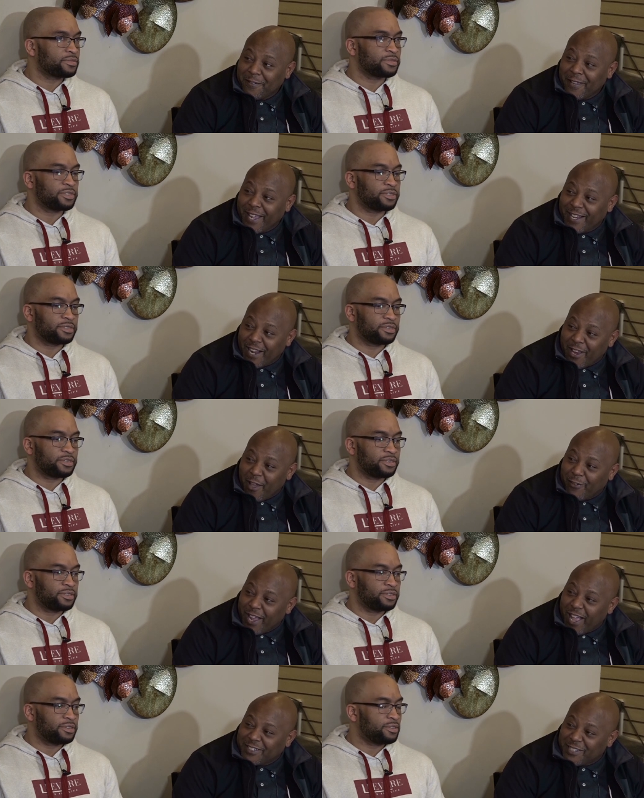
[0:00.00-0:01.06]
Speaker 1: oh, and I man. never
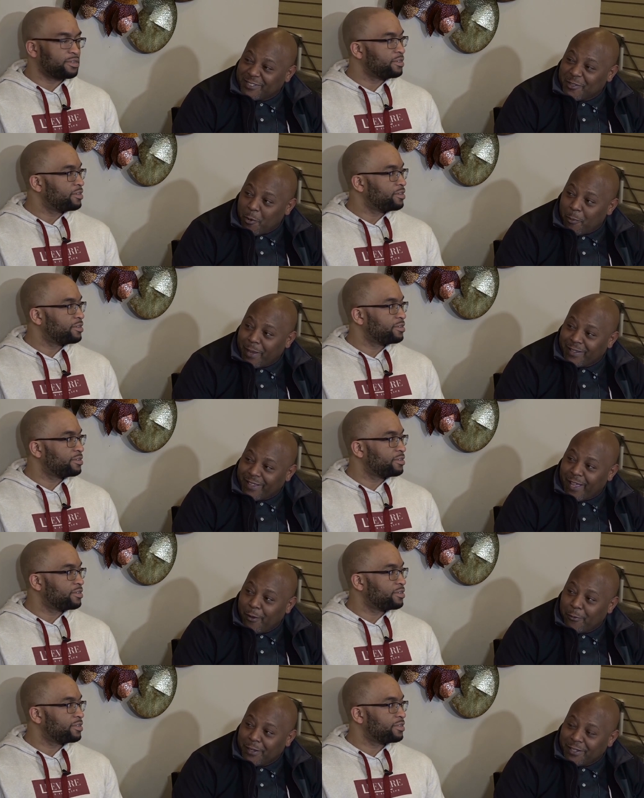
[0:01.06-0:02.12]
got a chance to go back
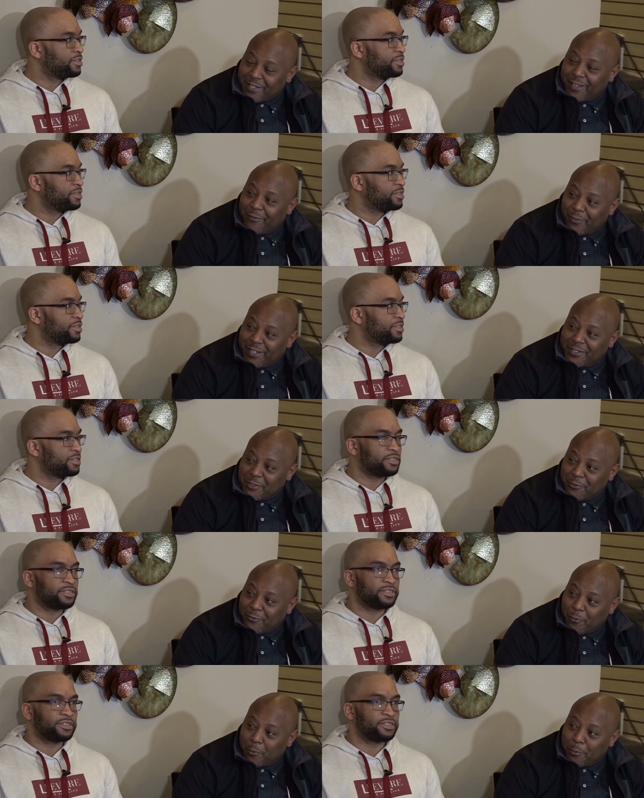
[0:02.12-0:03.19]
down and take advantage of the
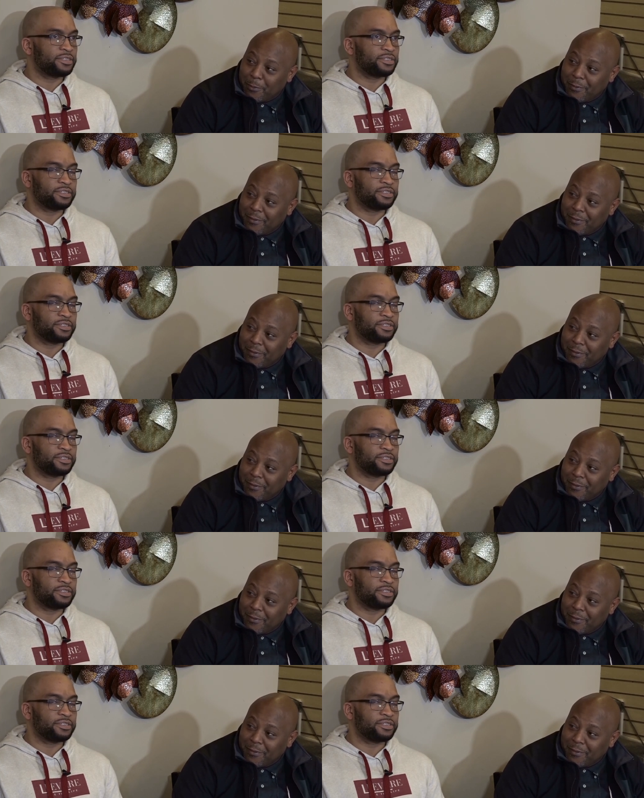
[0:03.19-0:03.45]
food.